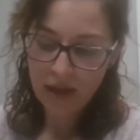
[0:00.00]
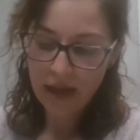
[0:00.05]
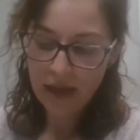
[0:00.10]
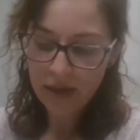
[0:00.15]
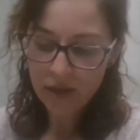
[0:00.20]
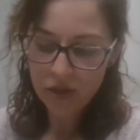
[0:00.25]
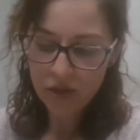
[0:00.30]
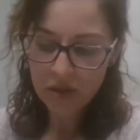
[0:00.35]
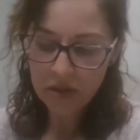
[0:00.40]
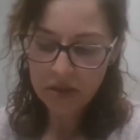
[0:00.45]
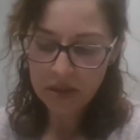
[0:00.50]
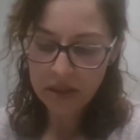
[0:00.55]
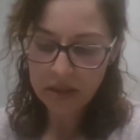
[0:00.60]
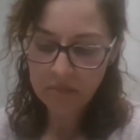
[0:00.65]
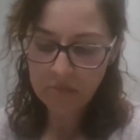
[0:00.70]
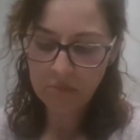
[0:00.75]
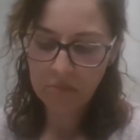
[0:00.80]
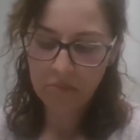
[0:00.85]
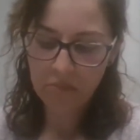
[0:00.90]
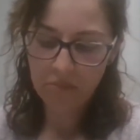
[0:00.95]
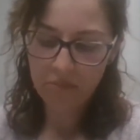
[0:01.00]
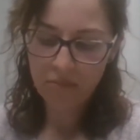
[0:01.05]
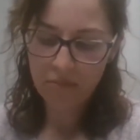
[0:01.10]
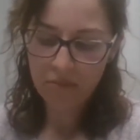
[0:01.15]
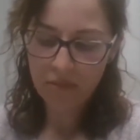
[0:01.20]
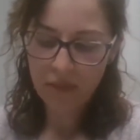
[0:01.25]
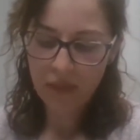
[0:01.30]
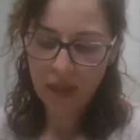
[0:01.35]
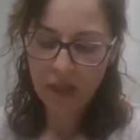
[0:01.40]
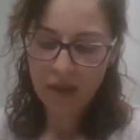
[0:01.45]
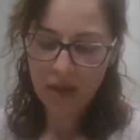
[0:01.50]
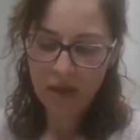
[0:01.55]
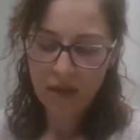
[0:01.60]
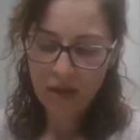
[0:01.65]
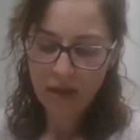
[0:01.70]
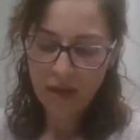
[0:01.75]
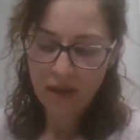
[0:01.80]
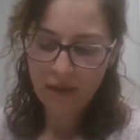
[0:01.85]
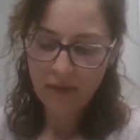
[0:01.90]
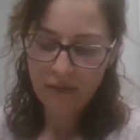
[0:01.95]
Actually,
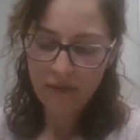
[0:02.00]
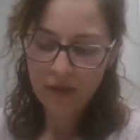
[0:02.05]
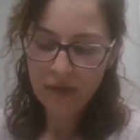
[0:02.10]
I